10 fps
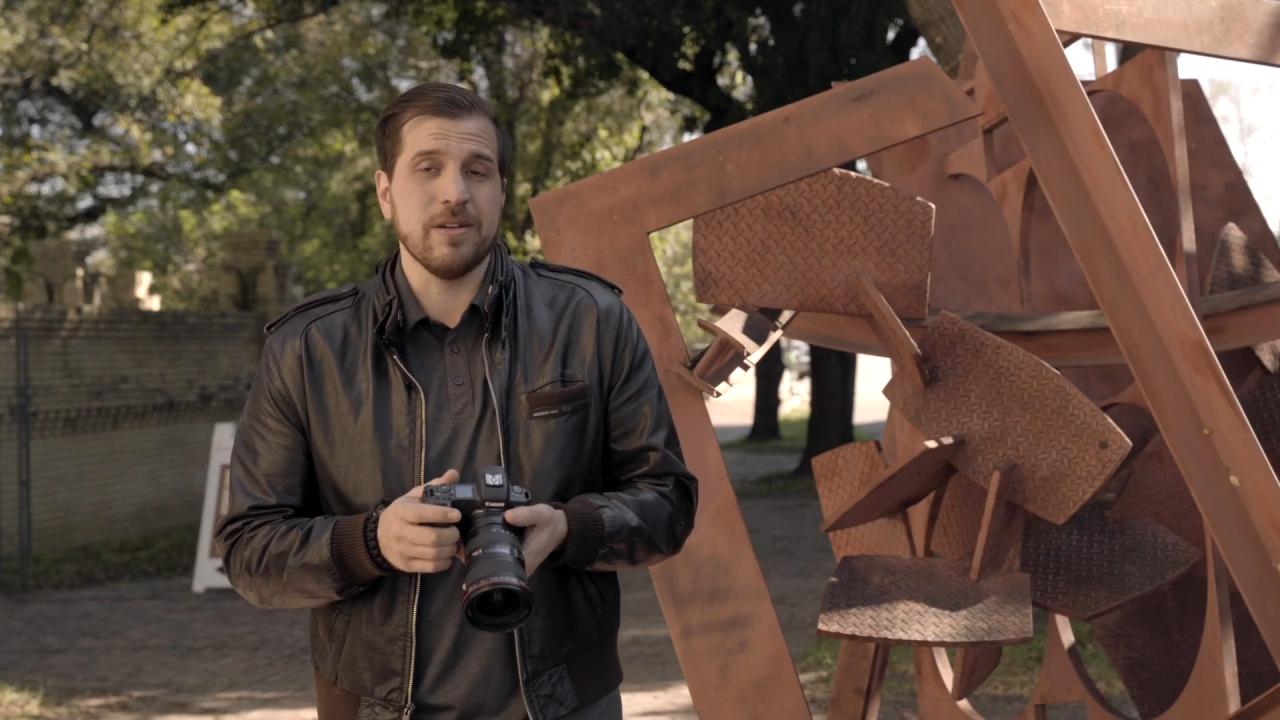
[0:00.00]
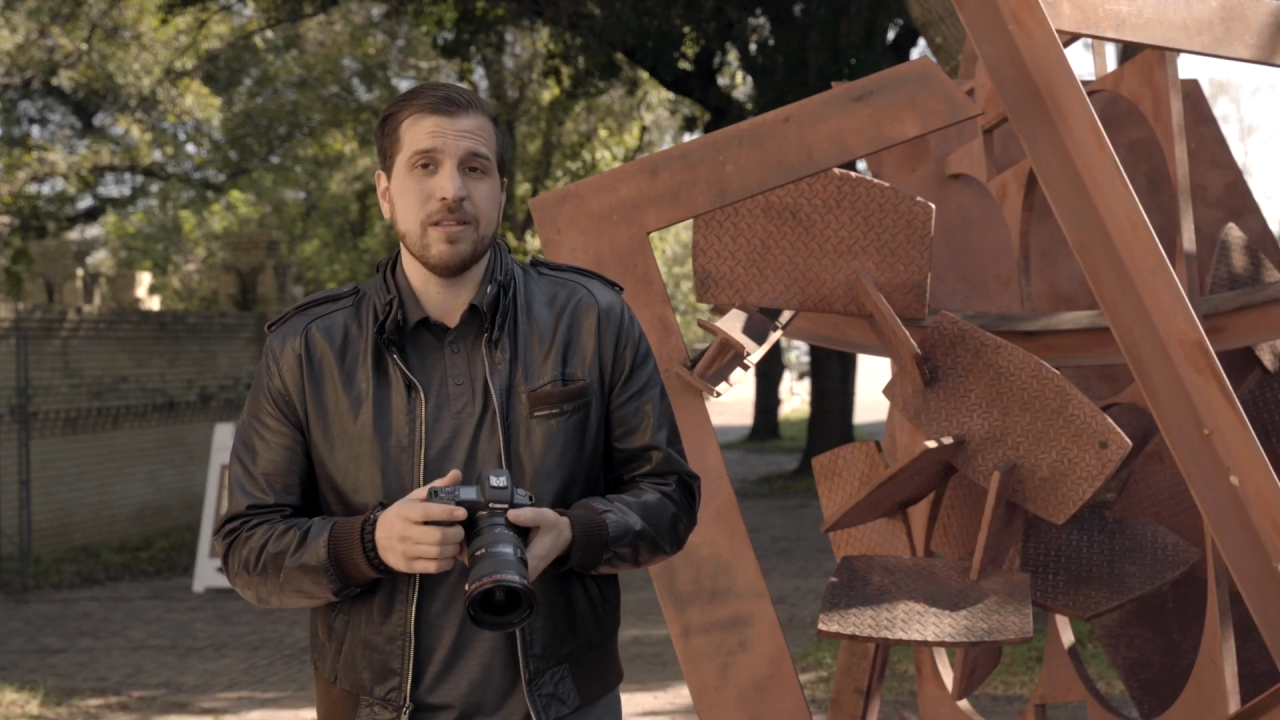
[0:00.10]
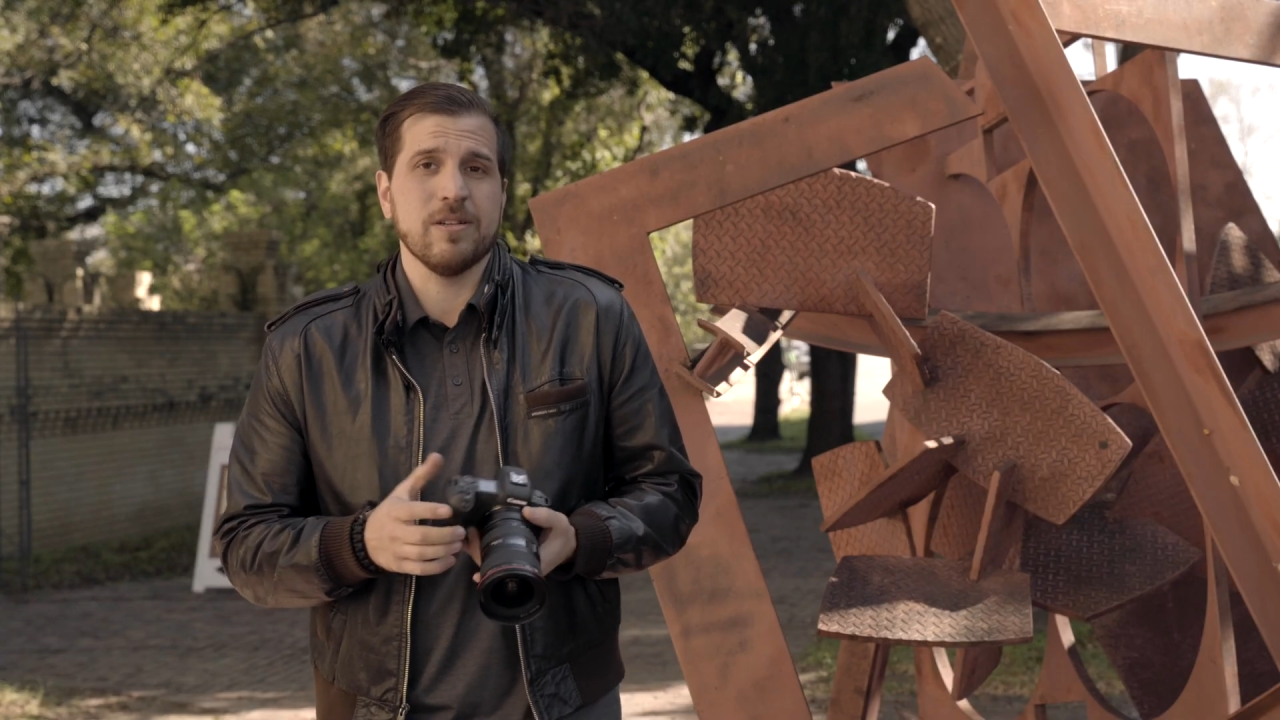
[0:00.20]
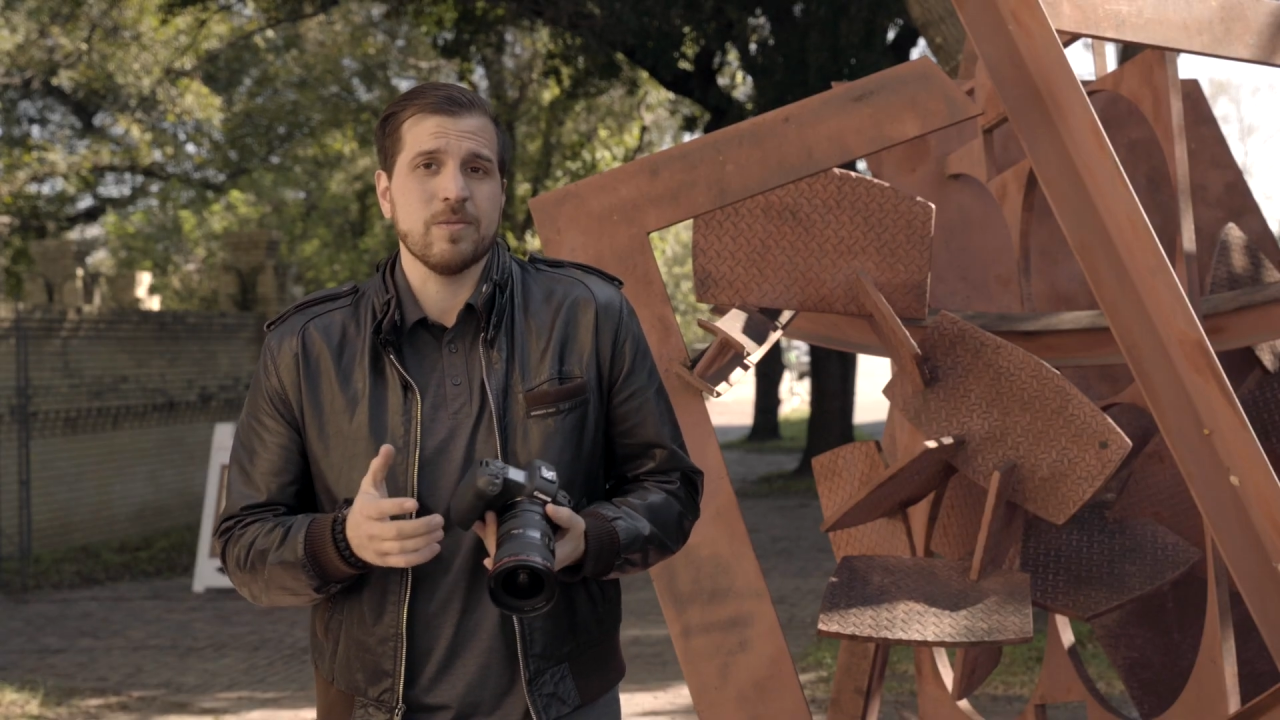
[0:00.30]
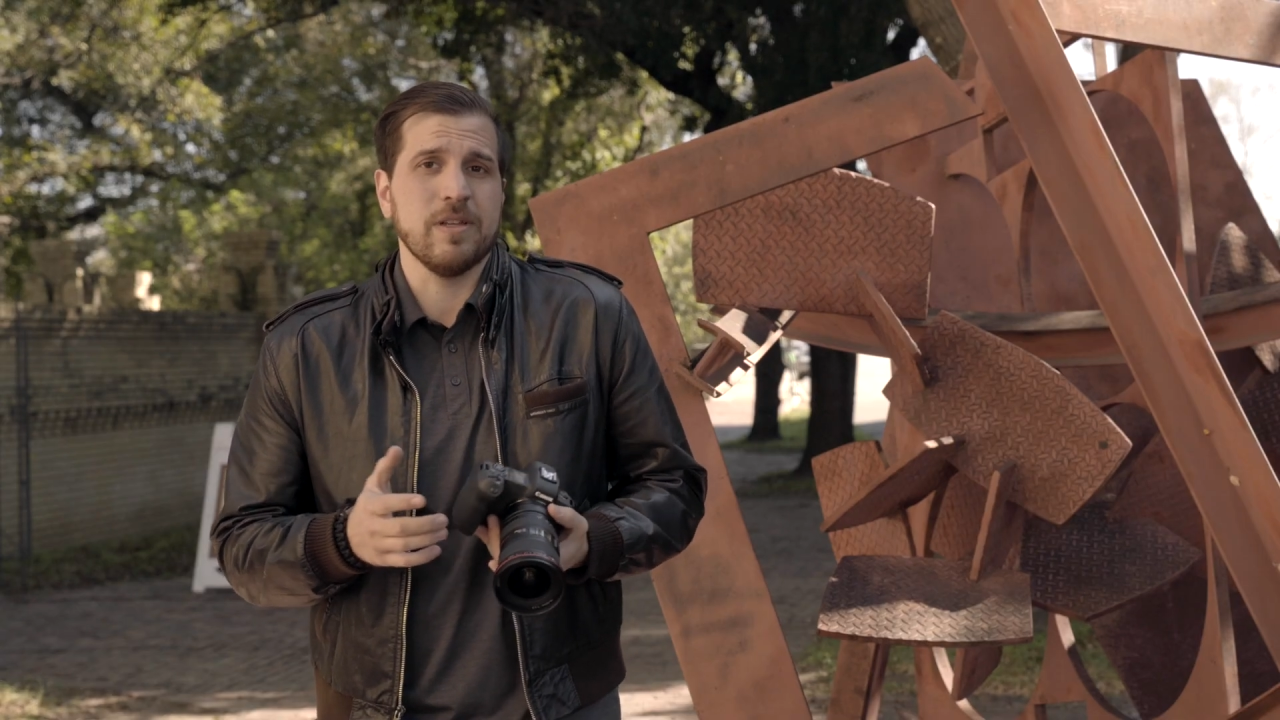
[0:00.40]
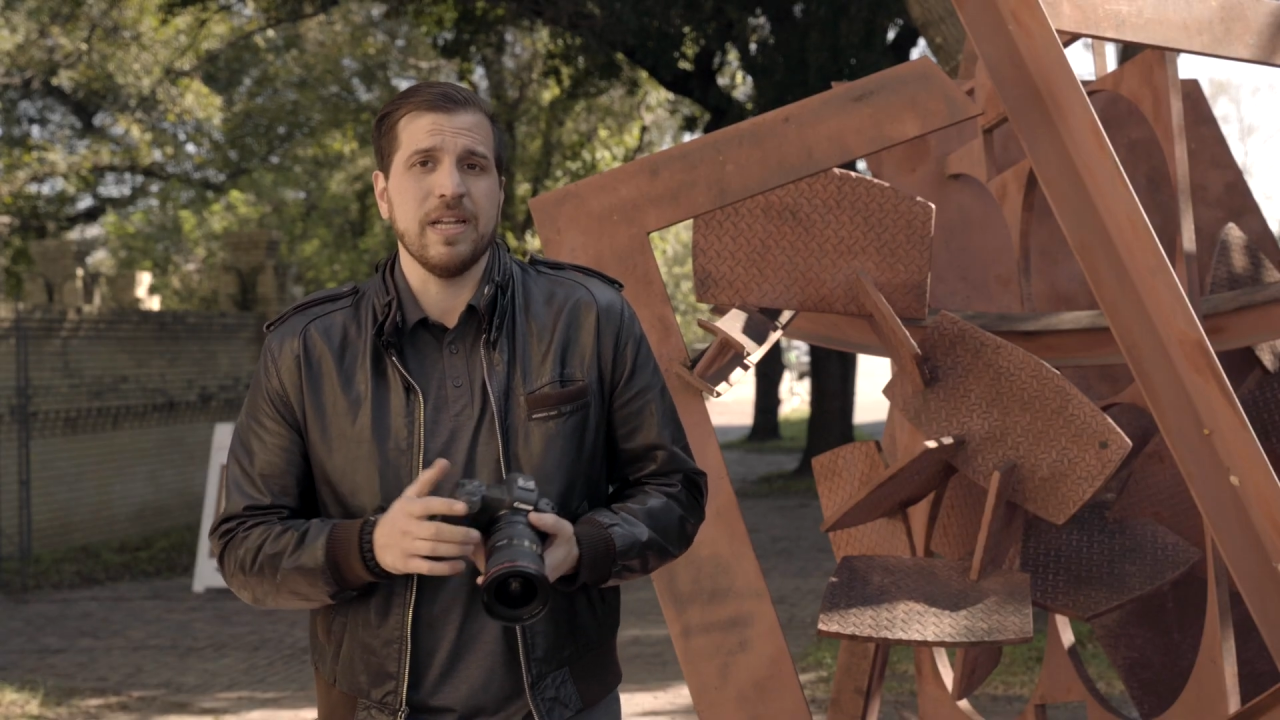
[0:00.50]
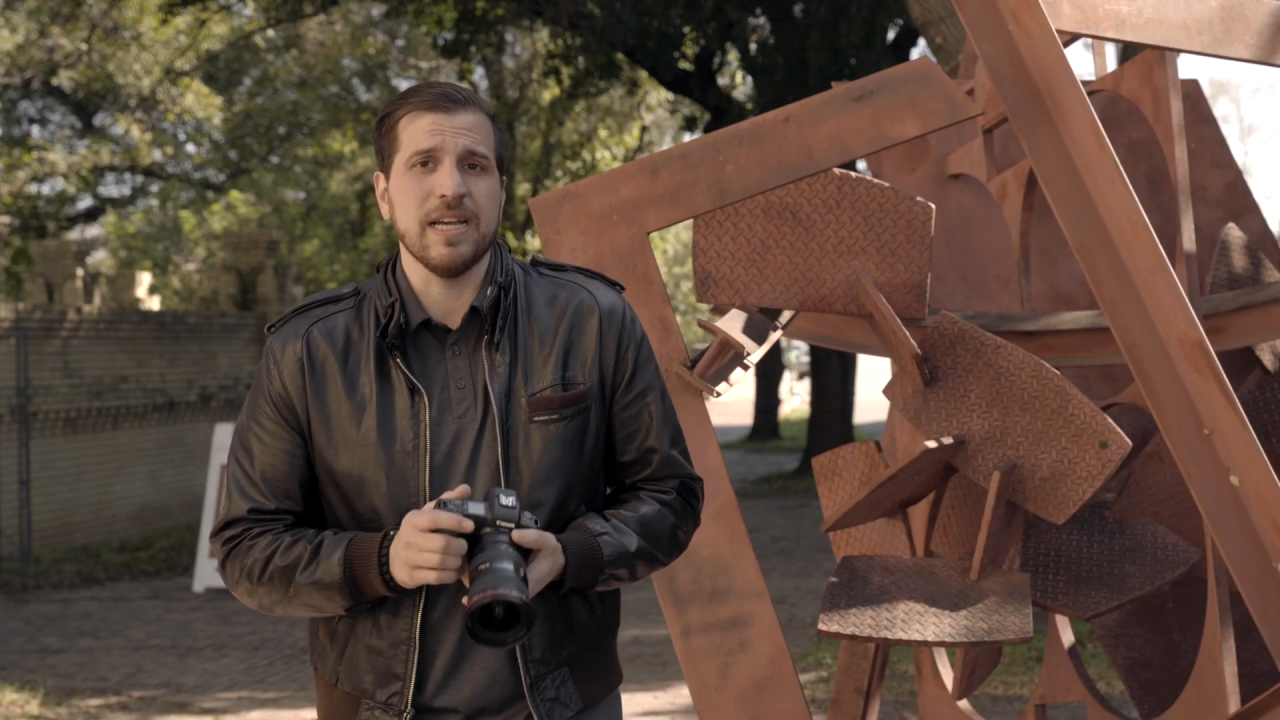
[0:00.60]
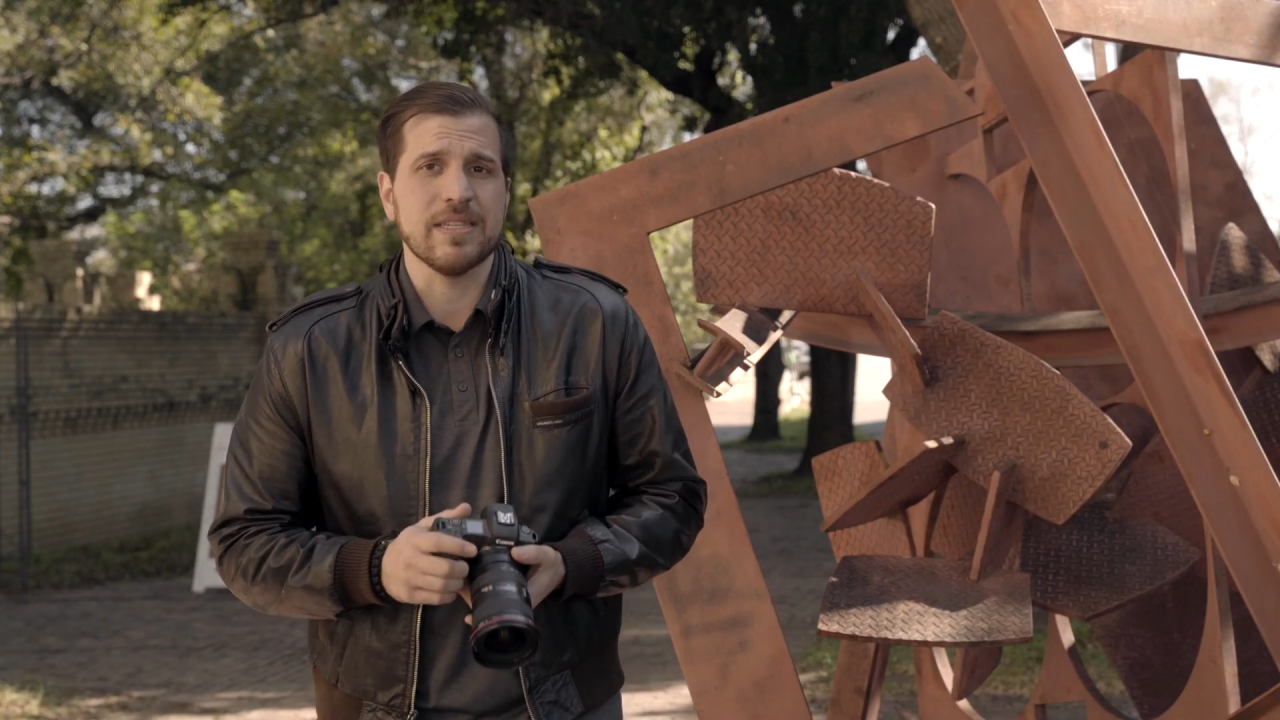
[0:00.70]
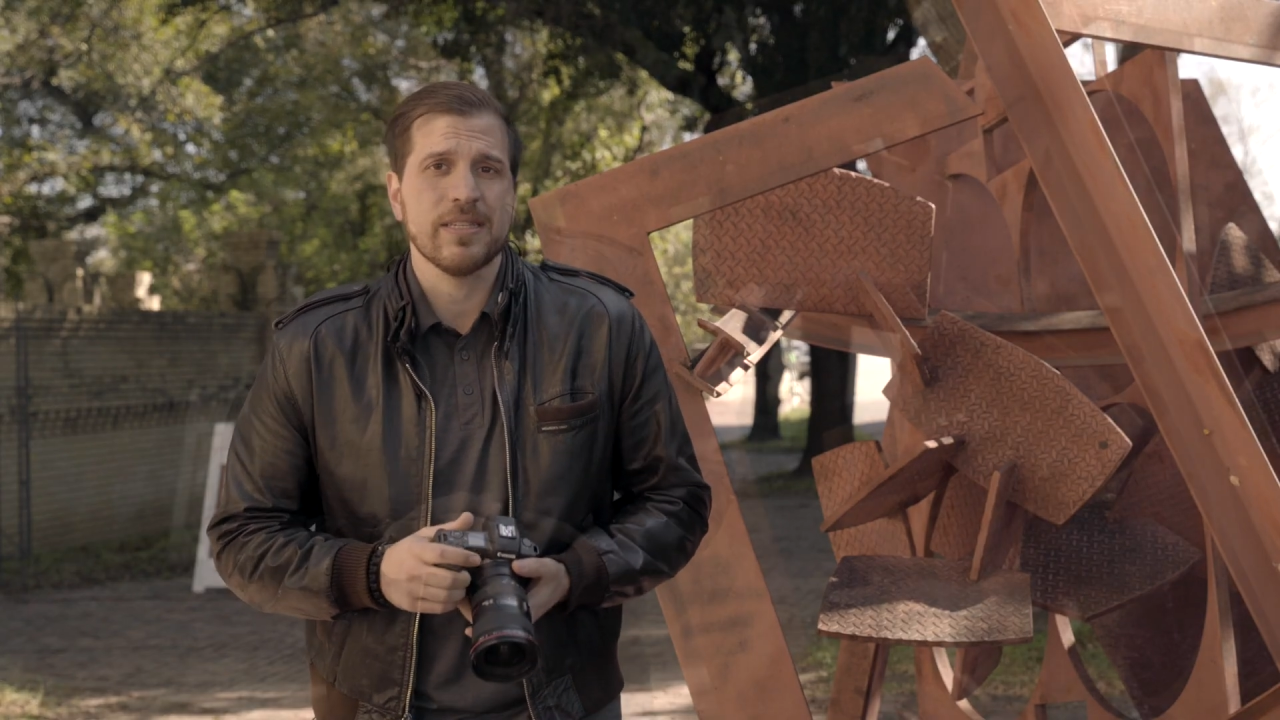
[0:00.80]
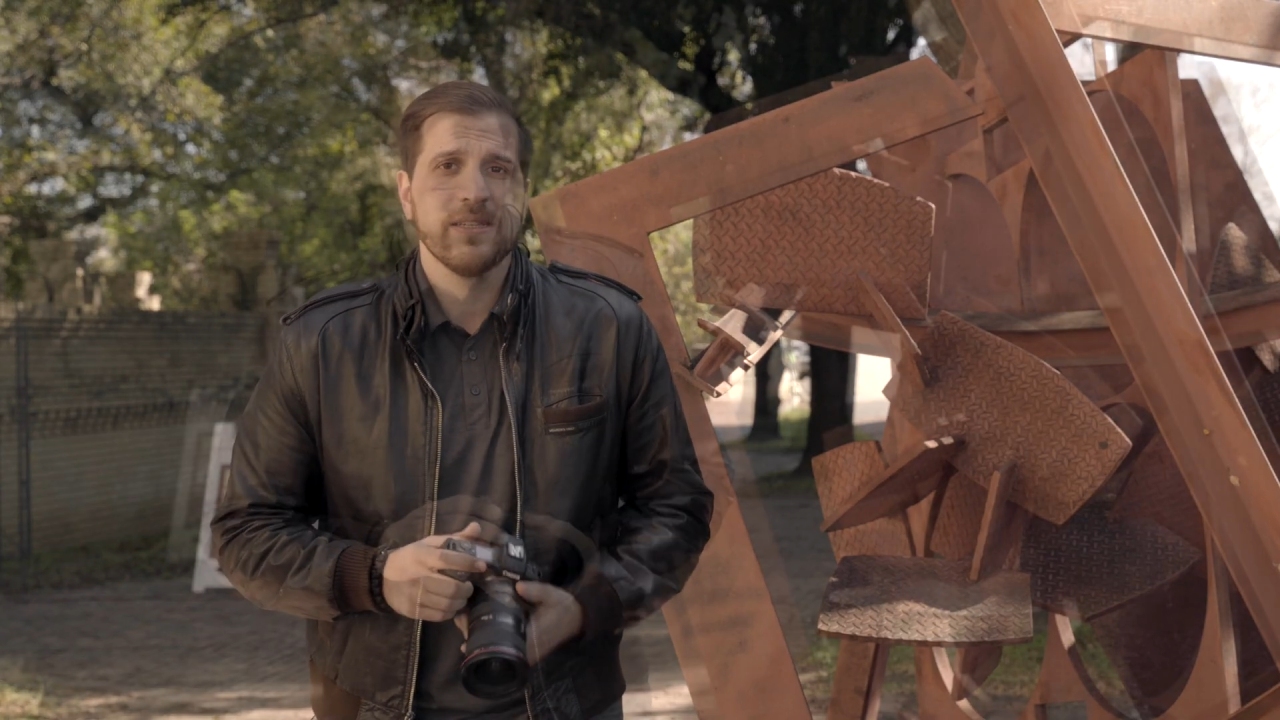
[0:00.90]
it looks really
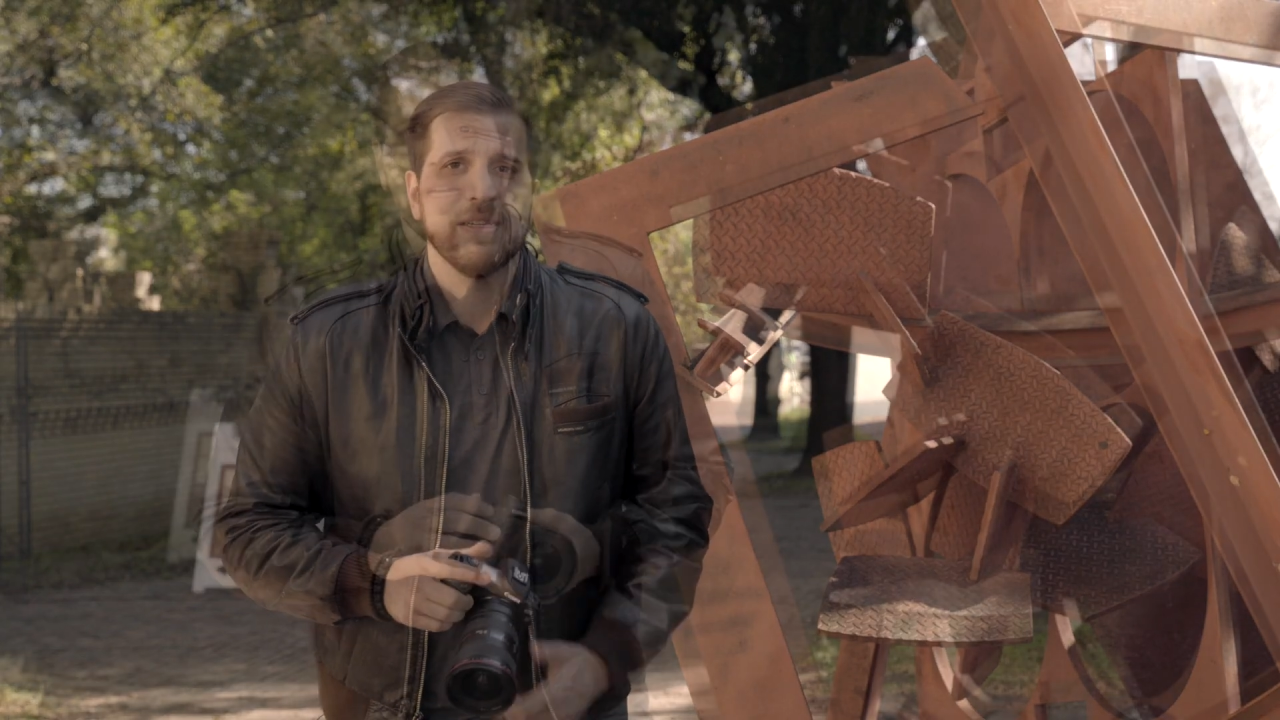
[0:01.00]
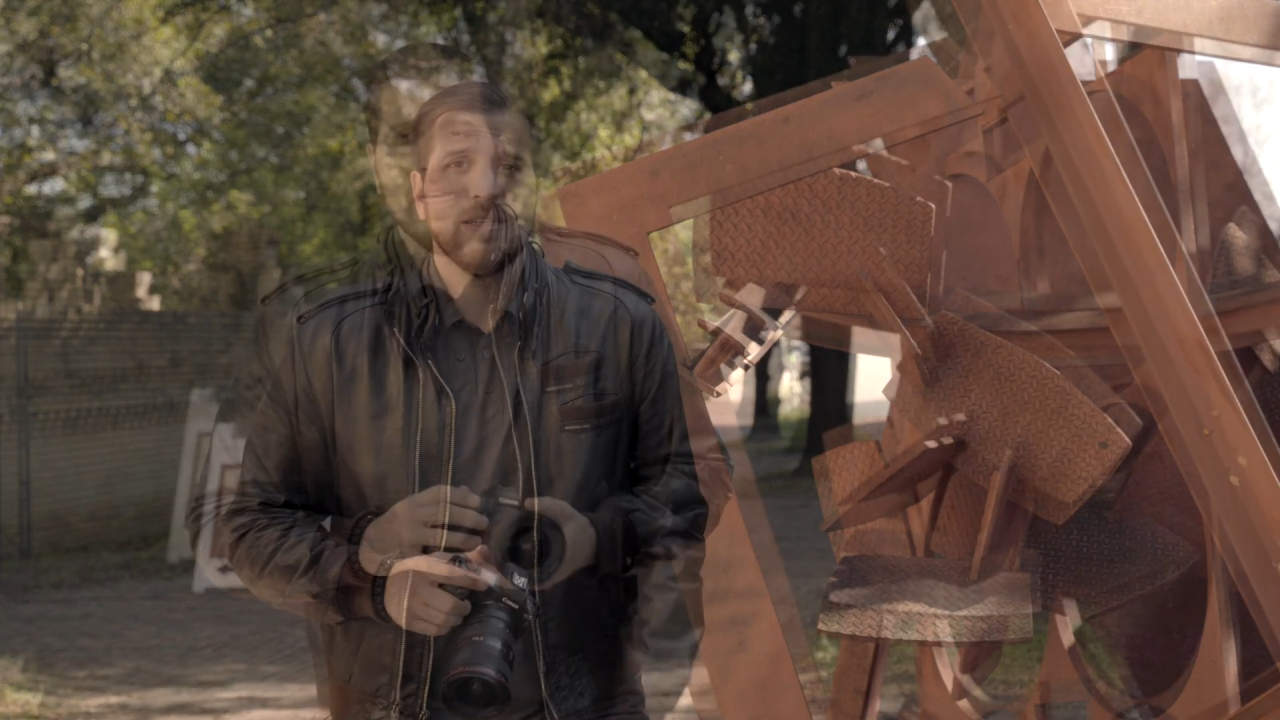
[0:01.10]
nice.